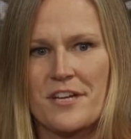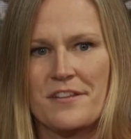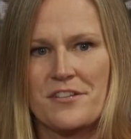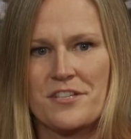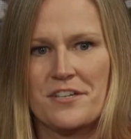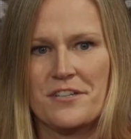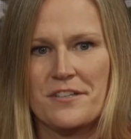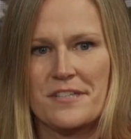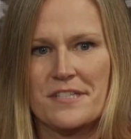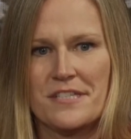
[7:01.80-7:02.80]
this,
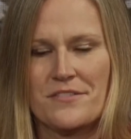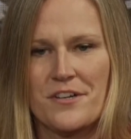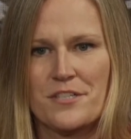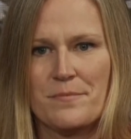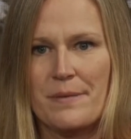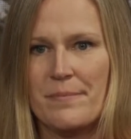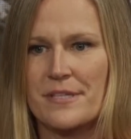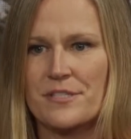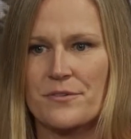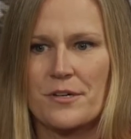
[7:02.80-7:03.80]
Cheryl, as far as
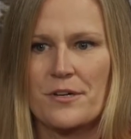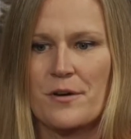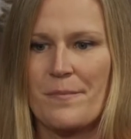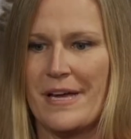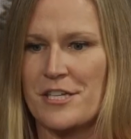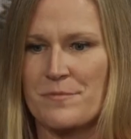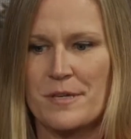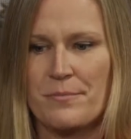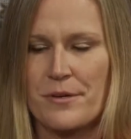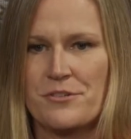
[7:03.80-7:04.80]
amendments or management
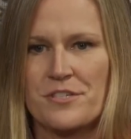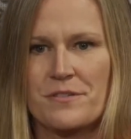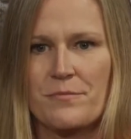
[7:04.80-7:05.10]
approaches.